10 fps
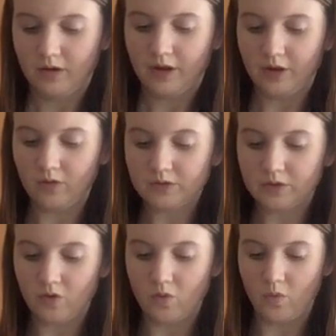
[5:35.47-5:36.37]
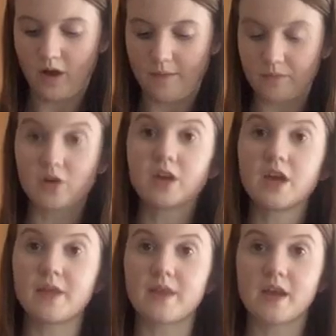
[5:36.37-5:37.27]
And also,
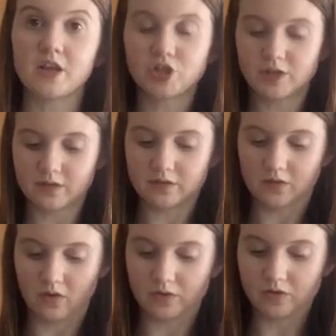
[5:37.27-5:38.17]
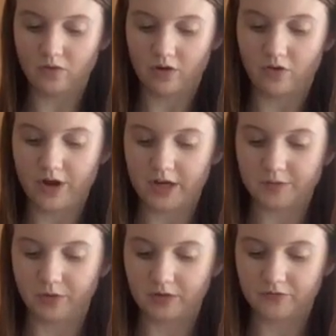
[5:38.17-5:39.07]
cooking in the kitchen is also a great
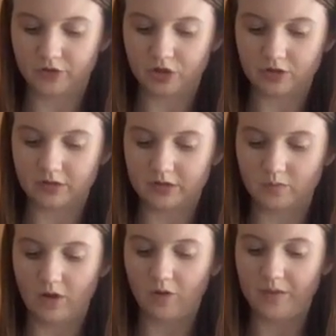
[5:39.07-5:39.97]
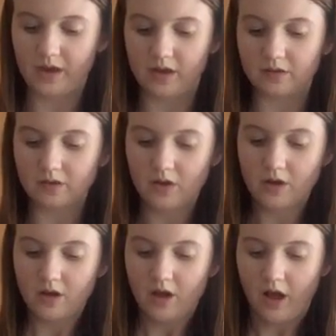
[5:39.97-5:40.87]
experience for children as well, because
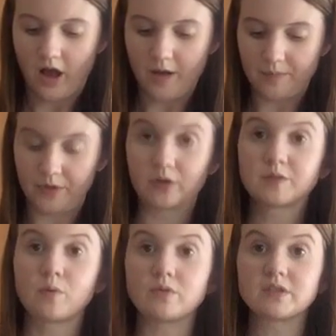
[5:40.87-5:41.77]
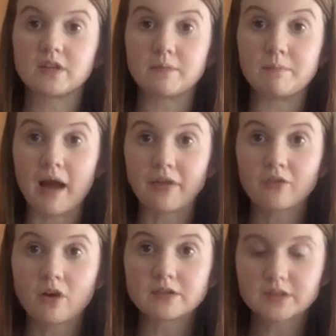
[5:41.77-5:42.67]
they're exposed to math
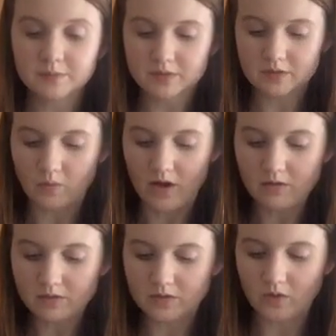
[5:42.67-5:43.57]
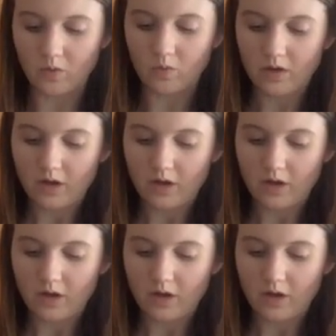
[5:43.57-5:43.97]
concepts as well. So